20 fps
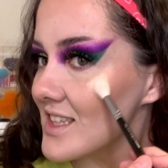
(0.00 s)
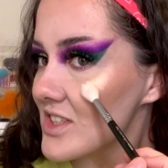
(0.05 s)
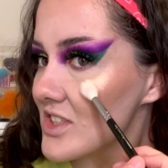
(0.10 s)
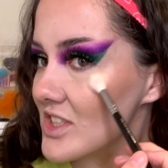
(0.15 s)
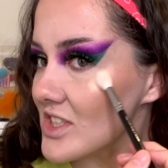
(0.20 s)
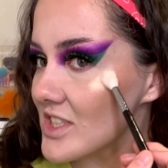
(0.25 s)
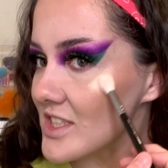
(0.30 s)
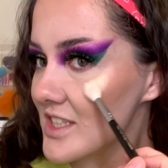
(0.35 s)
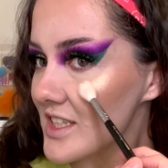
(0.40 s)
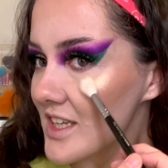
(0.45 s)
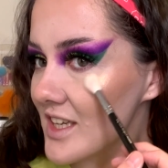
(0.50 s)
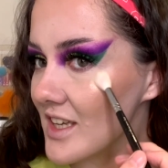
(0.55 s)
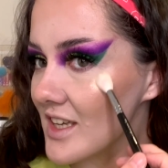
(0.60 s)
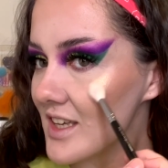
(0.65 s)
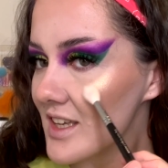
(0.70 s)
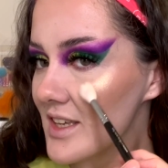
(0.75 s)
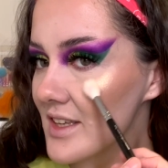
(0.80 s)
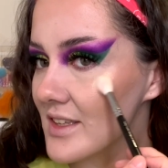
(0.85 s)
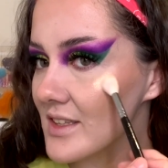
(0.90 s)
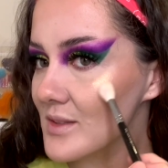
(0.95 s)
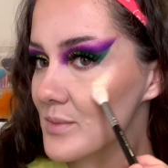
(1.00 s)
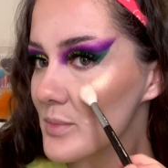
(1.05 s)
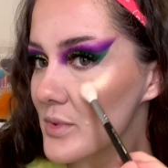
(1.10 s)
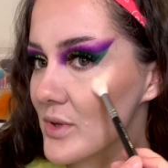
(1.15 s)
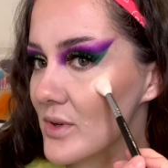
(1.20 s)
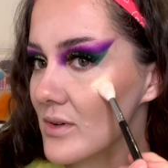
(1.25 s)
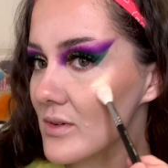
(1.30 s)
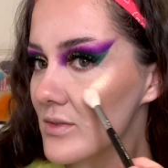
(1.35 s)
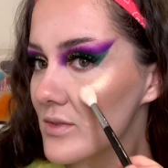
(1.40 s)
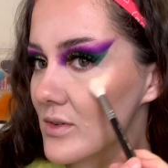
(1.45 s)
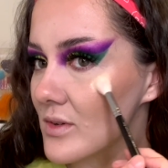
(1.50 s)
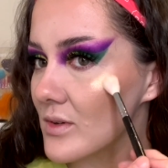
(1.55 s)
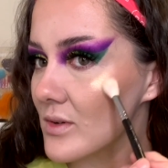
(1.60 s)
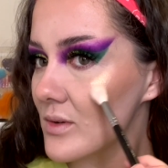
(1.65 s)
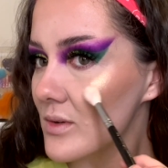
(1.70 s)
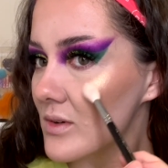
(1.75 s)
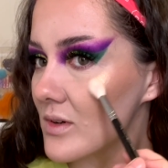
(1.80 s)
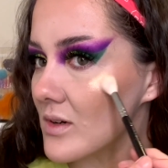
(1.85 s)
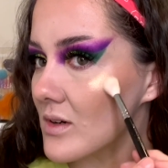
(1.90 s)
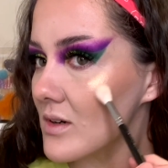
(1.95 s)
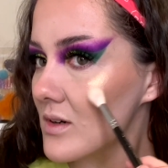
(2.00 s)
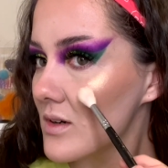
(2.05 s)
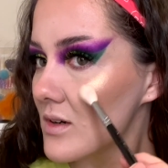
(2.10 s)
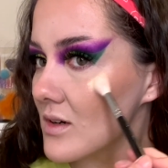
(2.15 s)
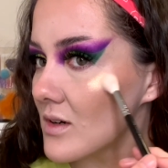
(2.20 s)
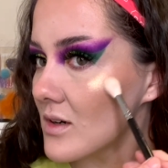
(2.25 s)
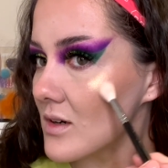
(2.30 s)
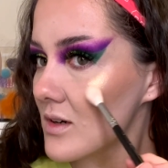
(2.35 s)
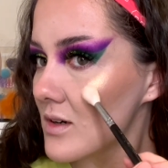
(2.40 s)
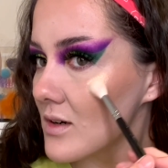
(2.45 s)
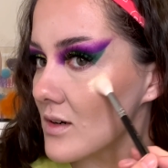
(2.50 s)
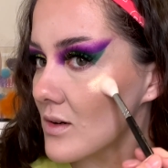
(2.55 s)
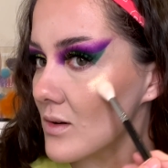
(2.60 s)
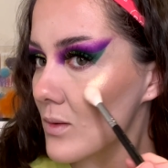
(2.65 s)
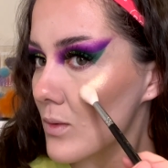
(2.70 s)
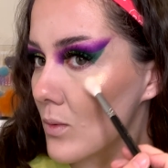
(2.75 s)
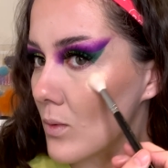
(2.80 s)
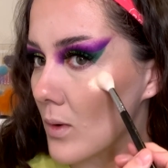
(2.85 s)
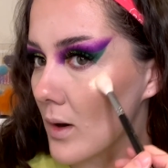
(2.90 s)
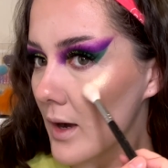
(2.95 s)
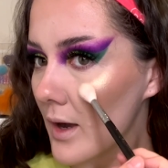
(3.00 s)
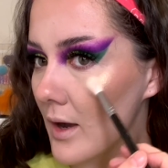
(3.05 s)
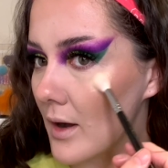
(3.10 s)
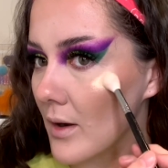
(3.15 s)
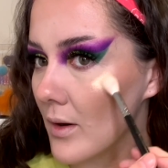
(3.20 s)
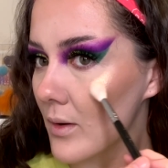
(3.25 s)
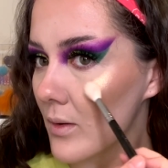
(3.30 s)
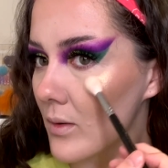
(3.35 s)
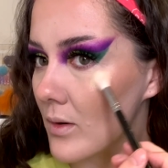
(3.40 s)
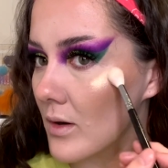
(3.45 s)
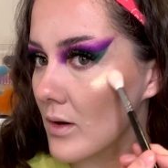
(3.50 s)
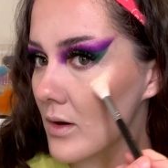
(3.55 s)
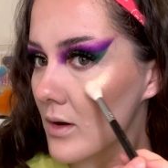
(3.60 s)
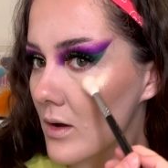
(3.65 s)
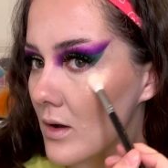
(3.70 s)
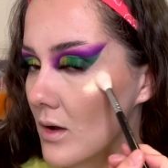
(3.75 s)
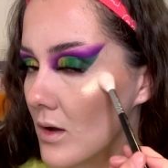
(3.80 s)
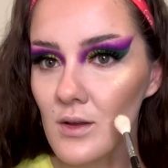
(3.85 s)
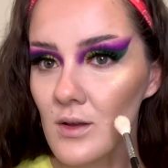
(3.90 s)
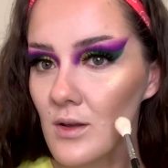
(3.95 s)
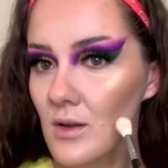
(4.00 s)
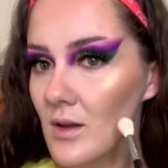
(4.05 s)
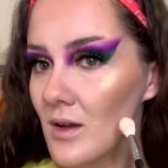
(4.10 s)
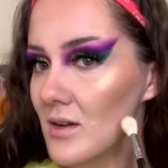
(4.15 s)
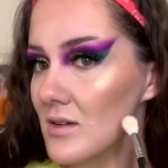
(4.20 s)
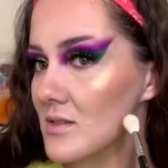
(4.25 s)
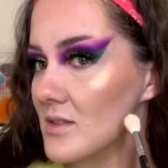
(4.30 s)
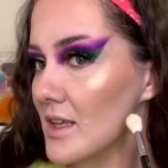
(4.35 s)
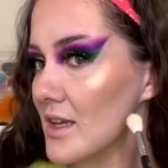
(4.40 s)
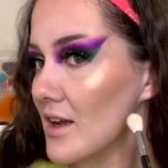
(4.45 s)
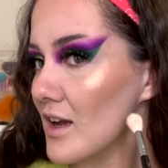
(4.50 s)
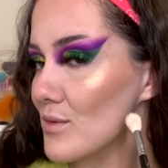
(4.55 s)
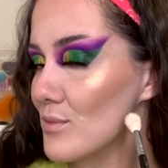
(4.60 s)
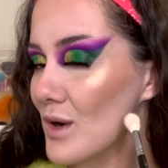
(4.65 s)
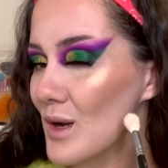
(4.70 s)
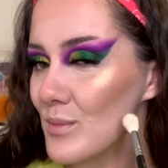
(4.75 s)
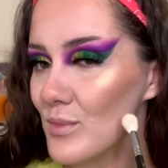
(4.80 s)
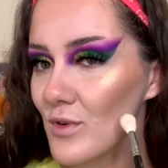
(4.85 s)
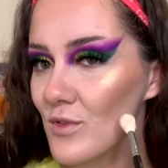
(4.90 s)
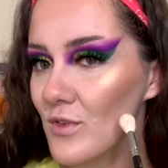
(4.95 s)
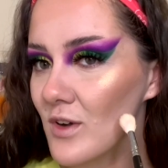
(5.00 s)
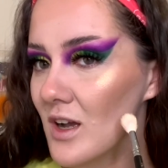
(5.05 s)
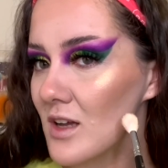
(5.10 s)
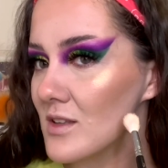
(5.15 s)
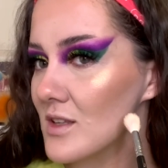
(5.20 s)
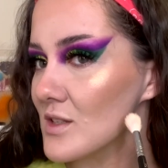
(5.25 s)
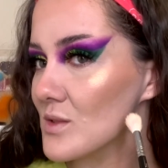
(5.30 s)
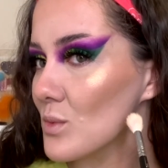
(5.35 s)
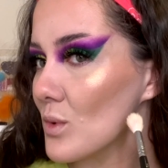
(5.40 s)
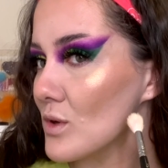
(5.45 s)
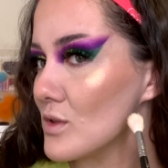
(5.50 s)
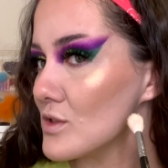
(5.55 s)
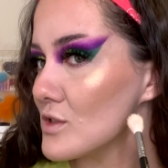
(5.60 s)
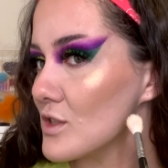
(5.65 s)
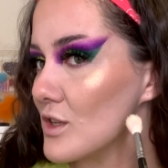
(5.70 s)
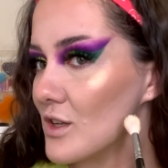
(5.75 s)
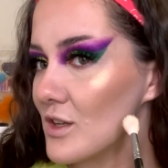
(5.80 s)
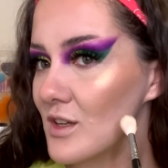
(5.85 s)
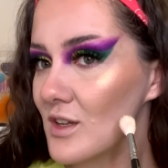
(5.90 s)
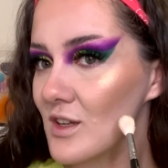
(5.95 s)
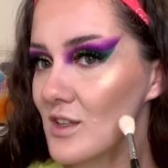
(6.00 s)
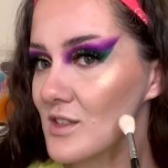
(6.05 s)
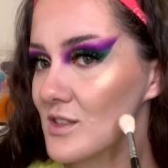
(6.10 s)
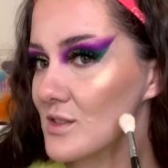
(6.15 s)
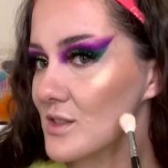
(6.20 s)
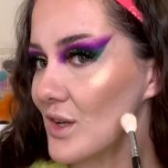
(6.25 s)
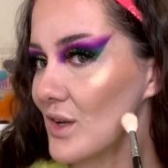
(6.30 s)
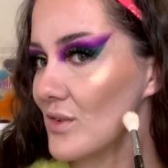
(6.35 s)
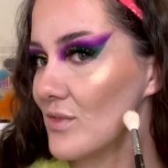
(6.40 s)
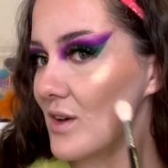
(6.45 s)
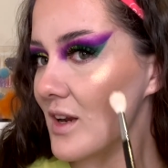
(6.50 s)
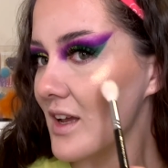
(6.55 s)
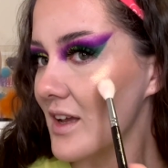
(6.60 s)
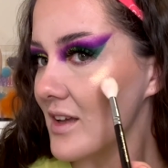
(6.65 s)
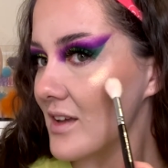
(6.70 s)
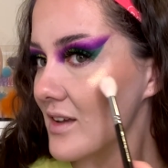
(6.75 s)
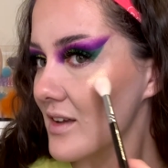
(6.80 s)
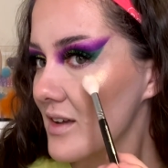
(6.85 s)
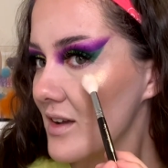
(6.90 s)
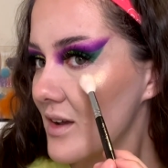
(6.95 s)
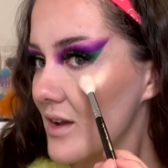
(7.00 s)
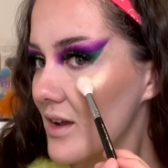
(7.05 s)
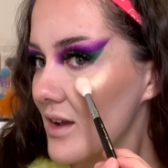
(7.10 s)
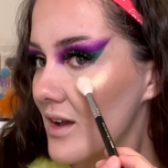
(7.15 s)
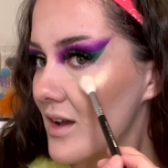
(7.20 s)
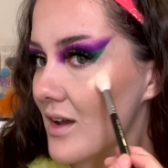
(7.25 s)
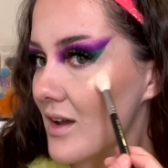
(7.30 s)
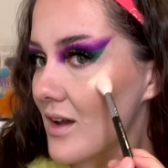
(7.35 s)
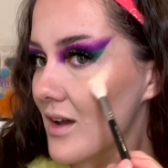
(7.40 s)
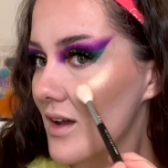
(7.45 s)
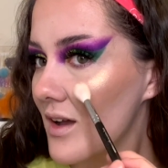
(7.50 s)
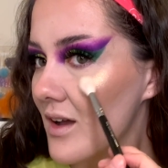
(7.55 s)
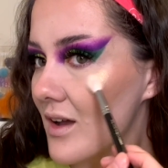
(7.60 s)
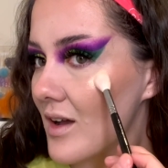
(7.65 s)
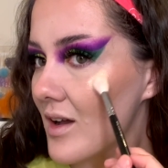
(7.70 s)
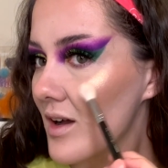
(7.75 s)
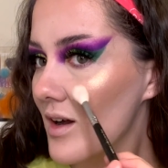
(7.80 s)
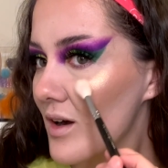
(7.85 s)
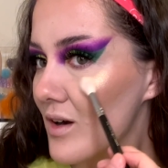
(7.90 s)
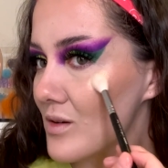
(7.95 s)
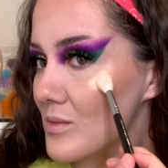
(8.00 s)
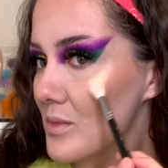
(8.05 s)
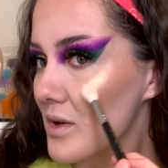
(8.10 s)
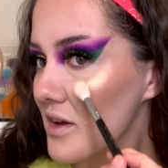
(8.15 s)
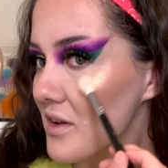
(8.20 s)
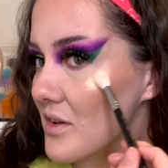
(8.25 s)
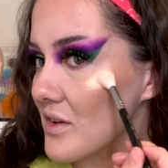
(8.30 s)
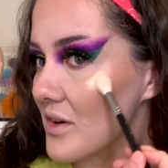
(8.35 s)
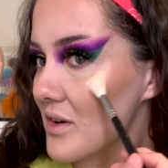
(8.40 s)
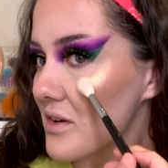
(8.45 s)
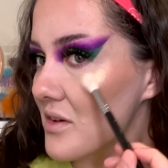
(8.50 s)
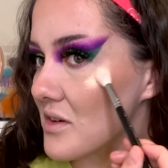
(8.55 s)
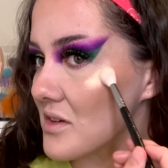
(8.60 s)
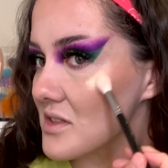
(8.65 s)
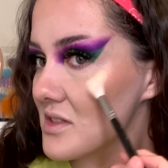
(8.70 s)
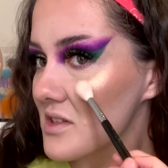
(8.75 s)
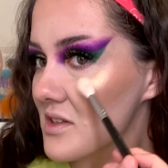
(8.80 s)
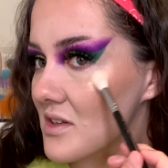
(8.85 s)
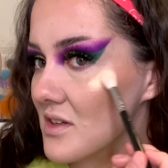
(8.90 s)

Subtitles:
She is beautiful. Wow. I think I might prefer this one to Snowflake. Oh my god.